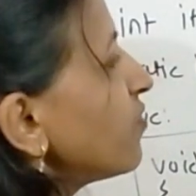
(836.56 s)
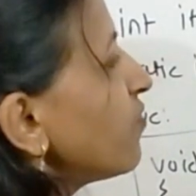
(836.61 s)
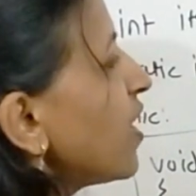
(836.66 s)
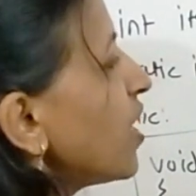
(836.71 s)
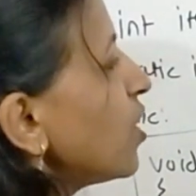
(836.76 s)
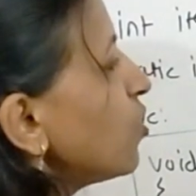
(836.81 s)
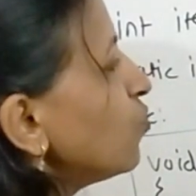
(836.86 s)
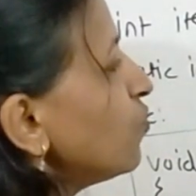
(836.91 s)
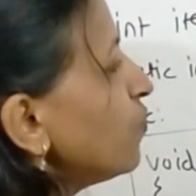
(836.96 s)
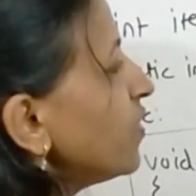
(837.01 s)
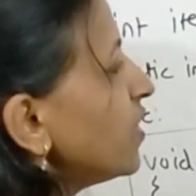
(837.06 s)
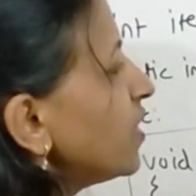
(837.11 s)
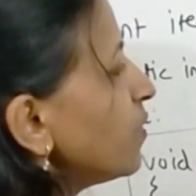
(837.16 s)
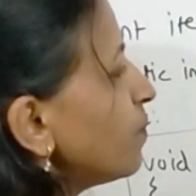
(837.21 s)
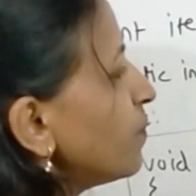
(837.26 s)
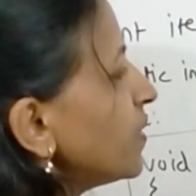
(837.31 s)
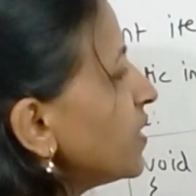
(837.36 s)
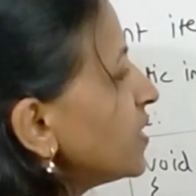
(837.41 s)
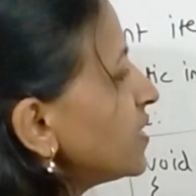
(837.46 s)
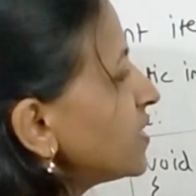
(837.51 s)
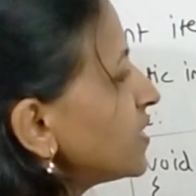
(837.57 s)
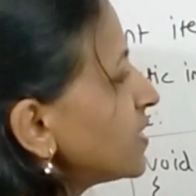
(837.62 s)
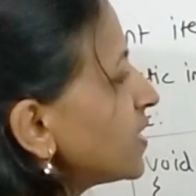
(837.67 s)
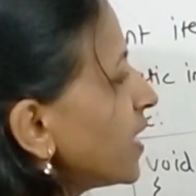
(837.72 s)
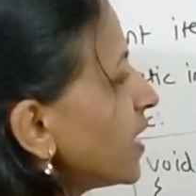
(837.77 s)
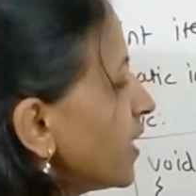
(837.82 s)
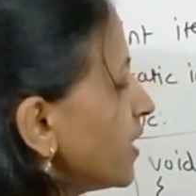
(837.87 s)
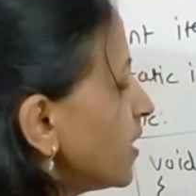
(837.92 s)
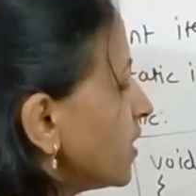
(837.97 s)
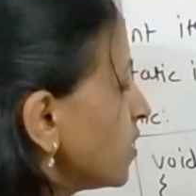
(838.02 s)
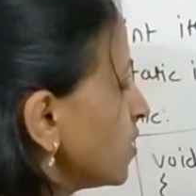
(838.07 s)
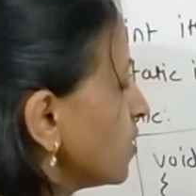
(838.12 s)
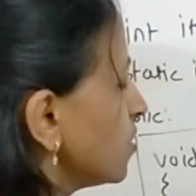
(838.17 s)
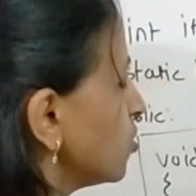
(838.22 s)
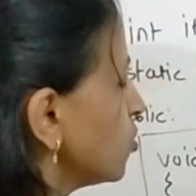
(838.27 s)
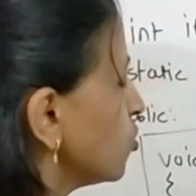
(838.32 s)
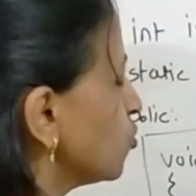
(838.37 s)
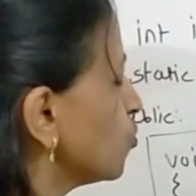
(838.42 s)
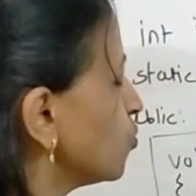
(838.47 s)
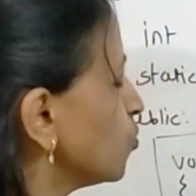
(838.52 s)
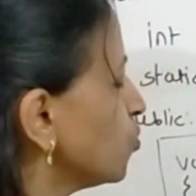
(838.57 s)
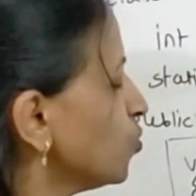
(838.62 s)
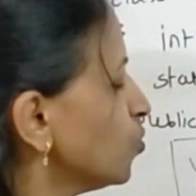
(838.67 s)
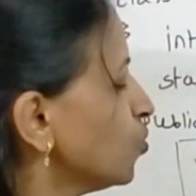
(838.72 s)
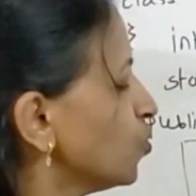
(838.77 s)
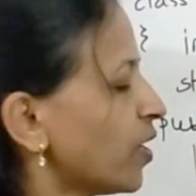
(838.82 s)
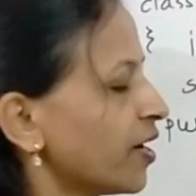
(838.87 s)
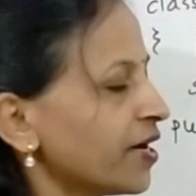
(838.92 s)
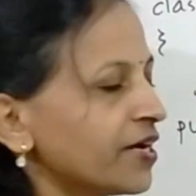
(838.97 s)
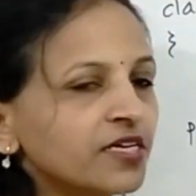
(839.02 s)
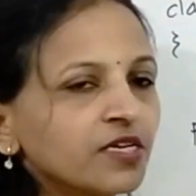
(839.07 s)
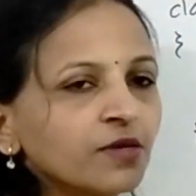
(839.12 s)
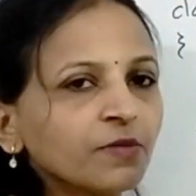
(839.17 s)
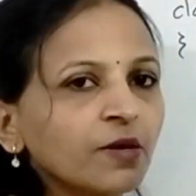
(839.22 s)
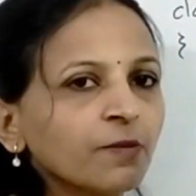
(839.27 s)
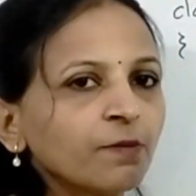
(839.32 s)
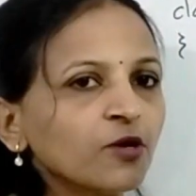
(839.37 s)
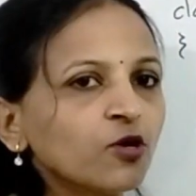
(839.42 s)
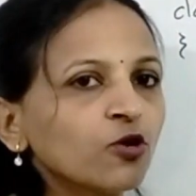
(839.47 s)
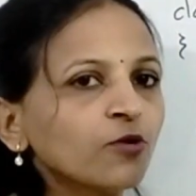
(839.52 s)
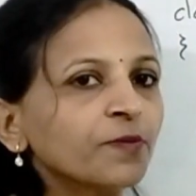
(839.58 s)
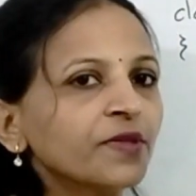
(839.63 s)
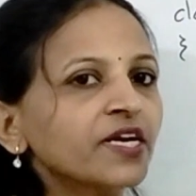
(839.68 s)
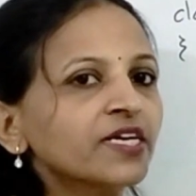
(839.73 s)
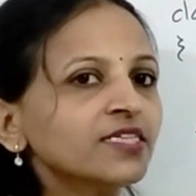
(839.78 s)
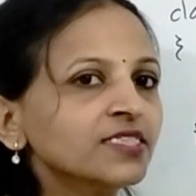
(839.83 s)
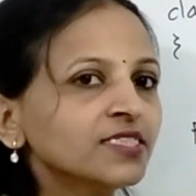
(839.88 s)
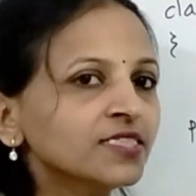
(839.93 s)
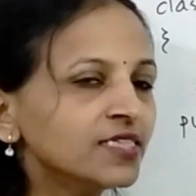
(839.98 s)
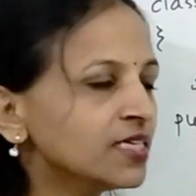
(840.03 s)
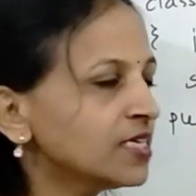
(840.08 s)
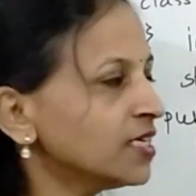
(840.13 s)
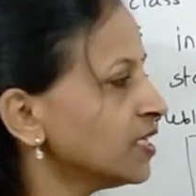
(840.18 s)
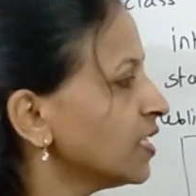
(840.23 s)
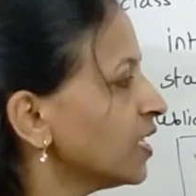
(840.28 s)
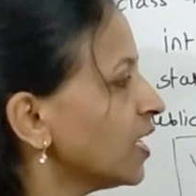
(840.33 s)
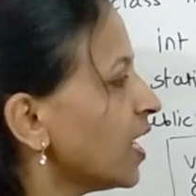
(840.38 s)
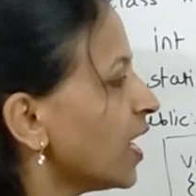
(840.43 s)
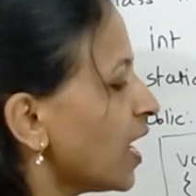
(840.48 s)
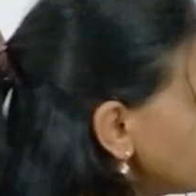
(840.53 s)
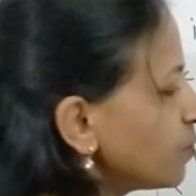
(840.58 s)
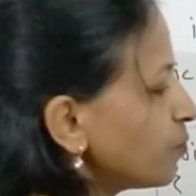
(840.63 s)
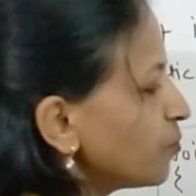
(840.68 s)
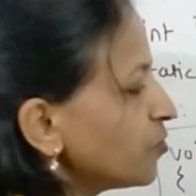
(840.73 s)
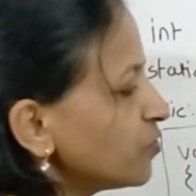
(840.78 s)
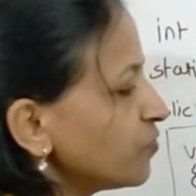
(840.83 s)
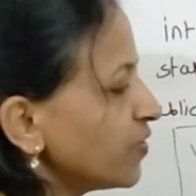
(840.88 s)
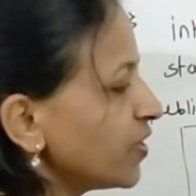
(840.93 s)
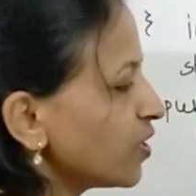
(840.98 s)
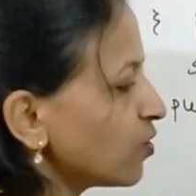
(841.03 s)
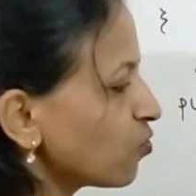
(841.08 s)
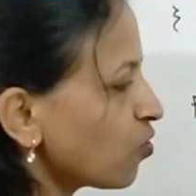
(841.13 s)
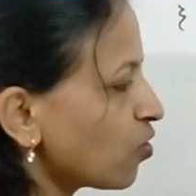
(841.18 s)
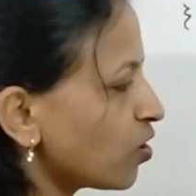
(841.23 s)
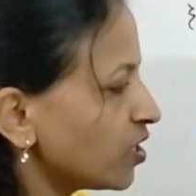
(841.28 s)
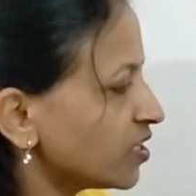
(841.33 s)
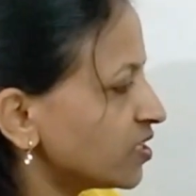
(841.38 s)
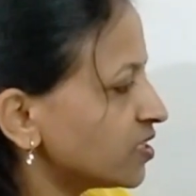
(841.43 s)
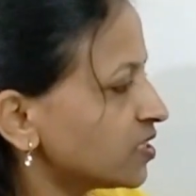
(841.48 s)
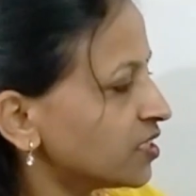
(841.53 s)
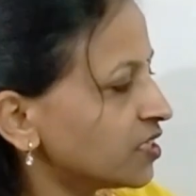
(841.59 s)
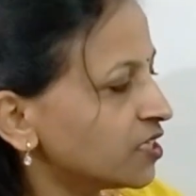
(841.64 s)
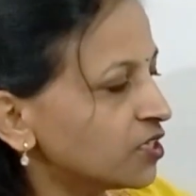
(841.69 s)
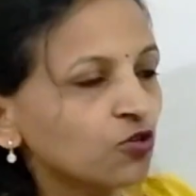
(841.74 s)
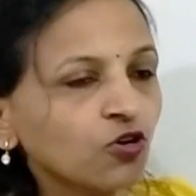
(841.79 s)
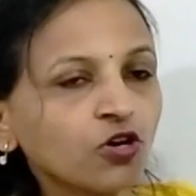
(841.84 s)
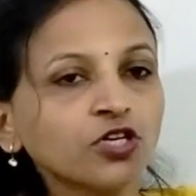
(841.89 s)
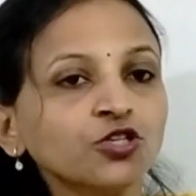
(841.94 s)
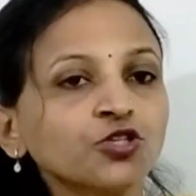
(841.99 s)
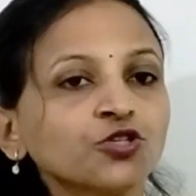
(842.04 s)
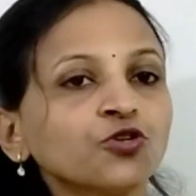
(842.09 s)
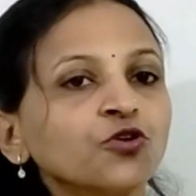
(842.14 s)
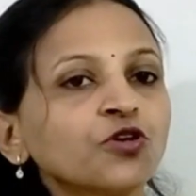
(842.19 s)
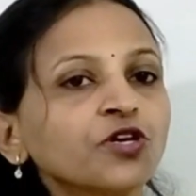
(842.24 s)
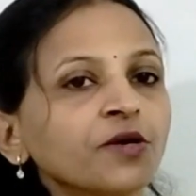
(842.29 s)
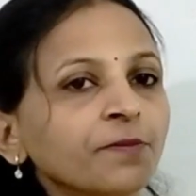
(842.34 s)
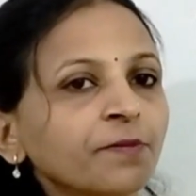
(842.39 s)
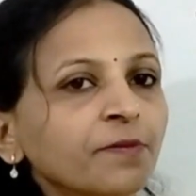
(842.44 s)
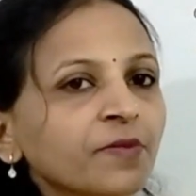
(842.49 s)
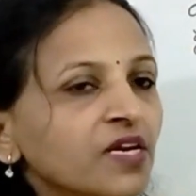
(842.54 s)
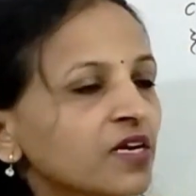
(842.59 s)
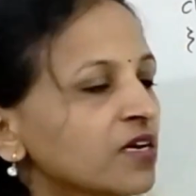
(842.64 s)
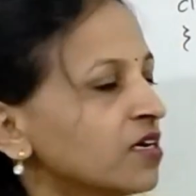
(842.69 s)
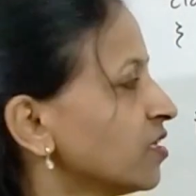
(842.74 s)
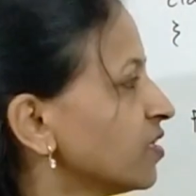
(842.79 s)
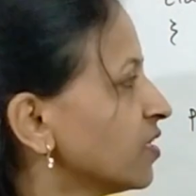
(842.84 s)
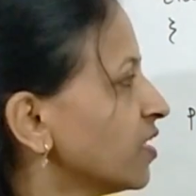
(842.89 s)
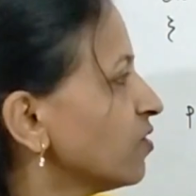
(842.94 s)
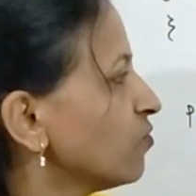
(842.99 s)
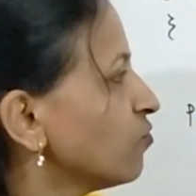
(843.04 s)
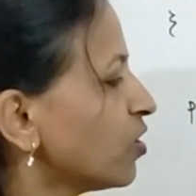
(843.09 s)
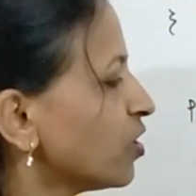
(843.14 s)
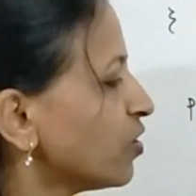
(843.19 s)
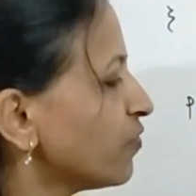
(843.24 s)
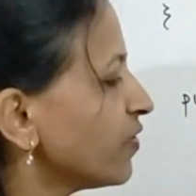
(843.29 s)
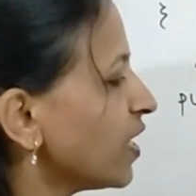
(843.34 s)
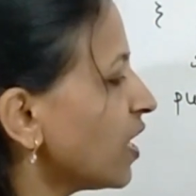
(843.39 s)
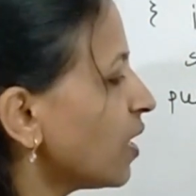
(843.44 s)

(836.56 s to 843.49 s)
value will be set to item number of that C. Suppose we are calling C dot show number, then what will